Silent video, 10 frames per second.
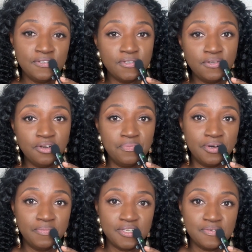don't know
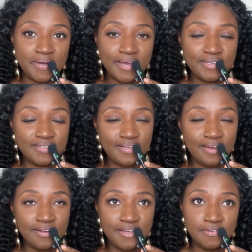much about
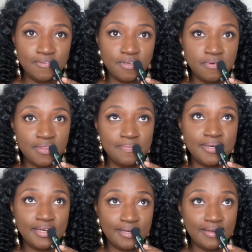SEN. Even some of them
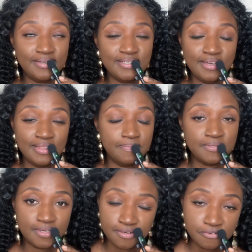are SEN
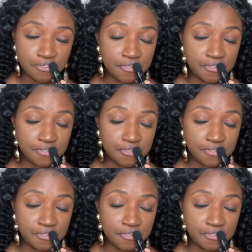themselves.